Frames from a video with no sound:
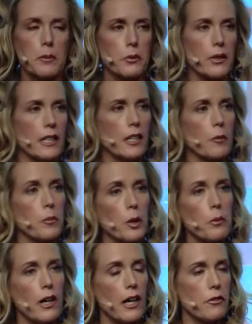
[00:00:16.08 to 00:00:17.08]
within our mobile
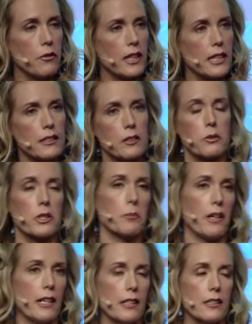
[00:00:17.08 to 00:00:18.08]
offerings is
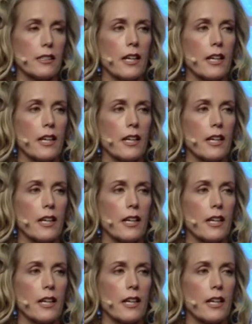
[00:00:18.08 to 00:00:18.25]
Respond.